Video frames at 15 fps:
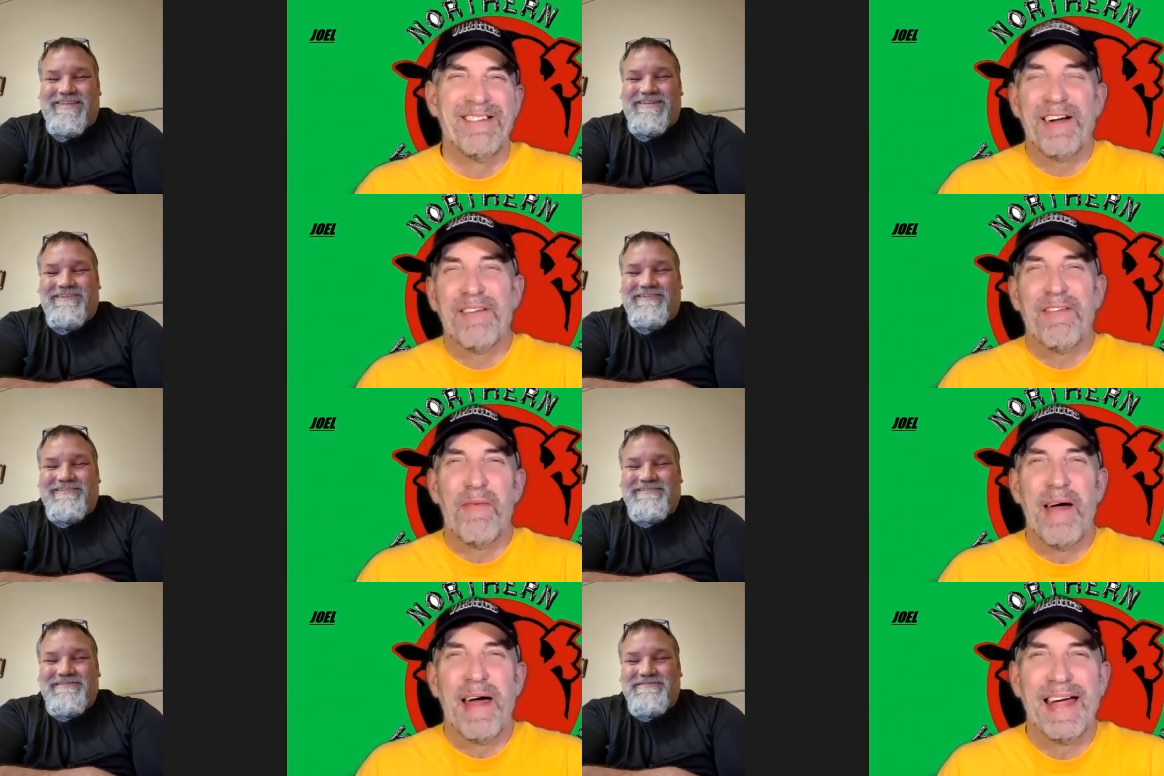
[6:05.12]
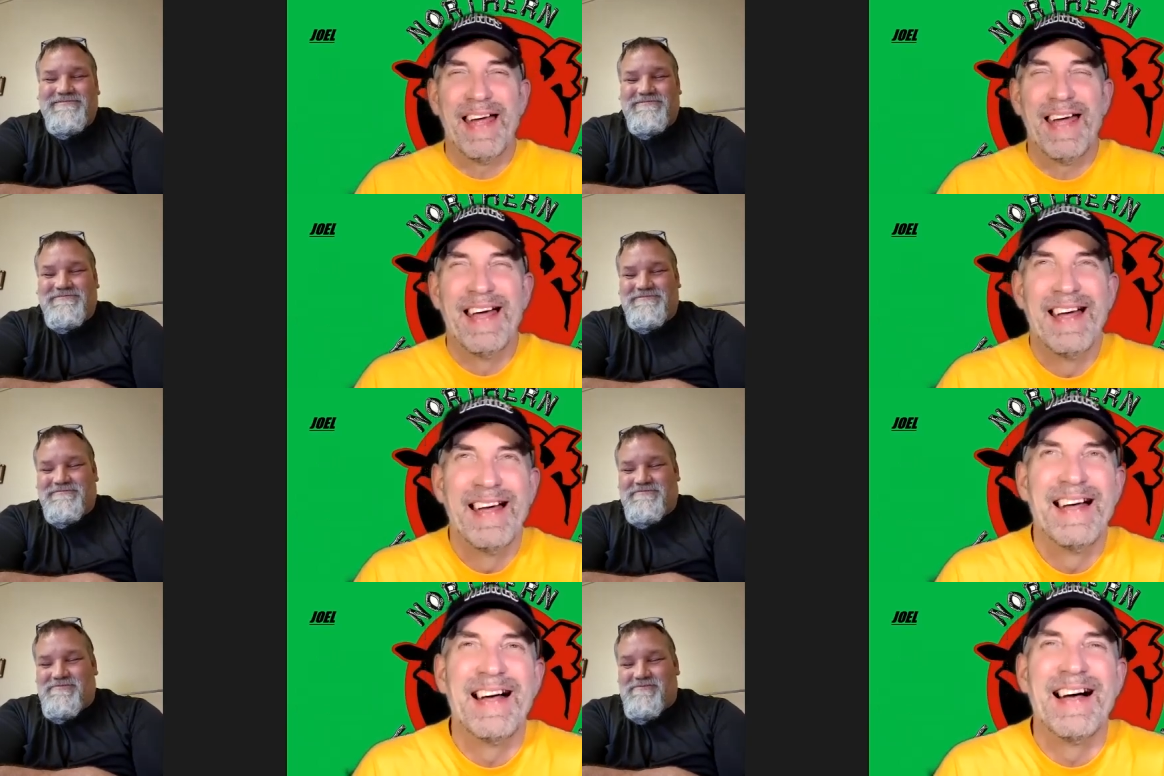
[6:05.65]
Speaker 1: whatever, Maggie.
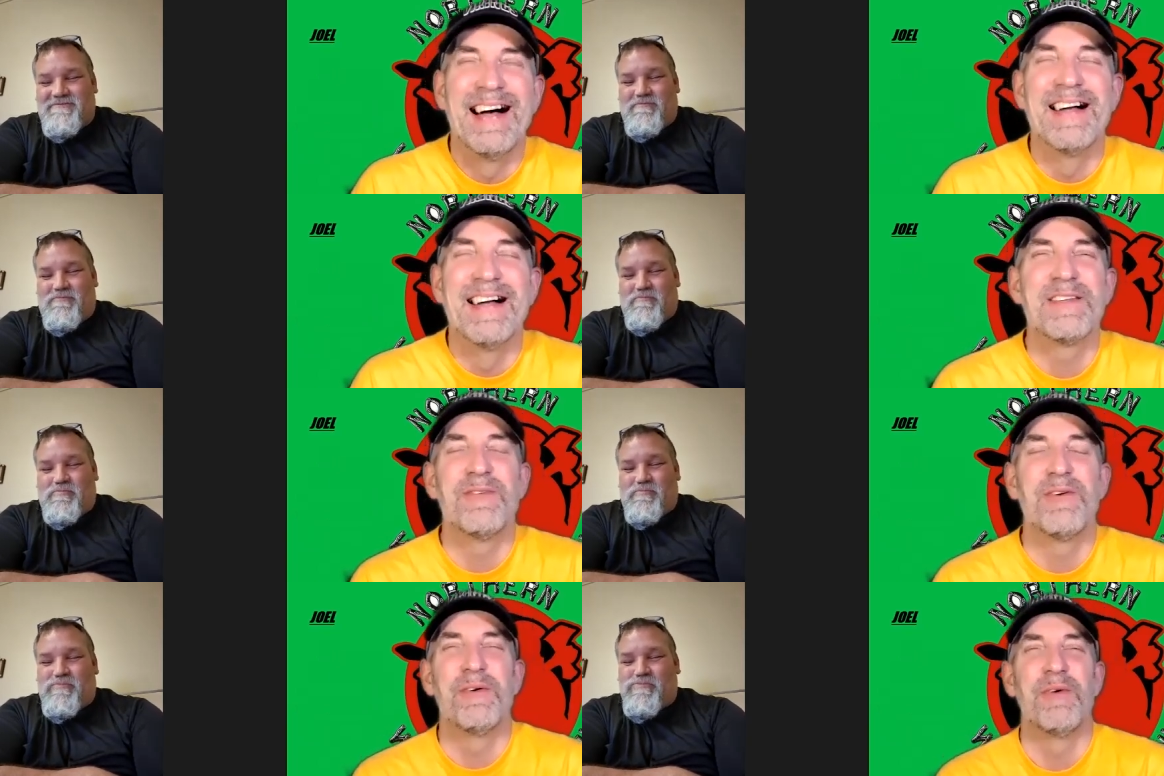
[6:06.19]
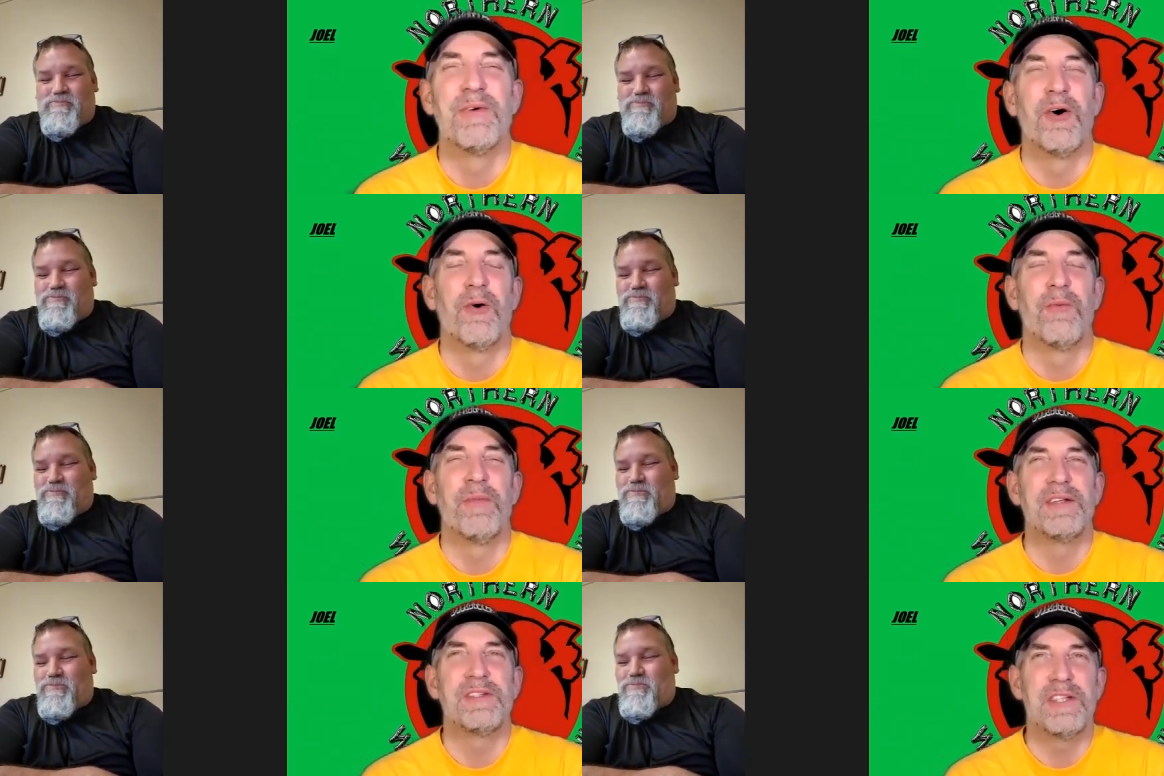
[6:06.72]
Uh, so we,
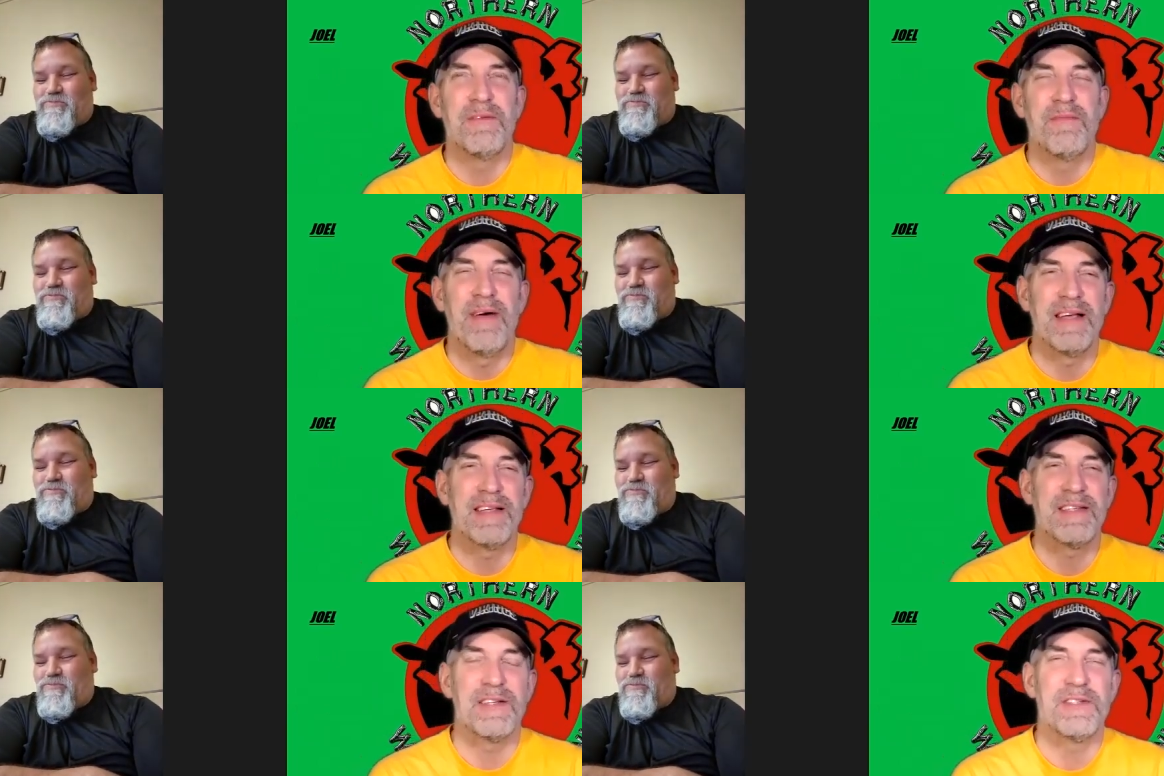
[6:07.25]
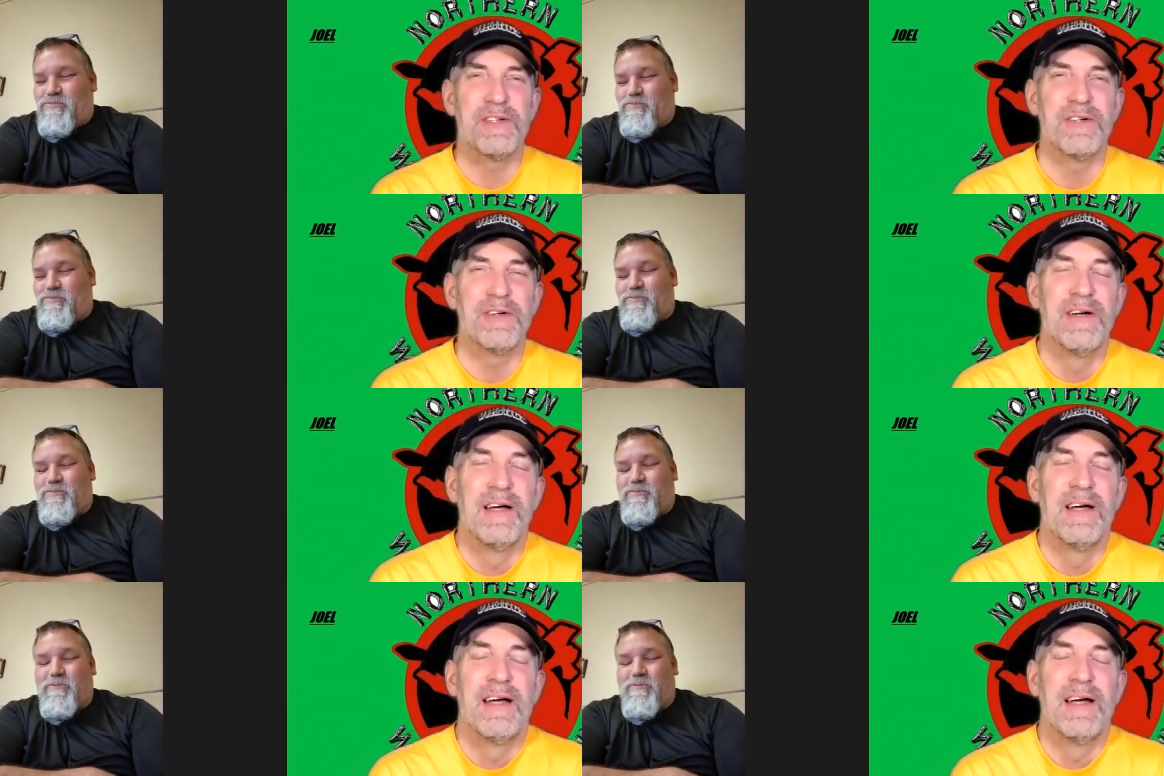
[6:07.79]
hope that she makes it too.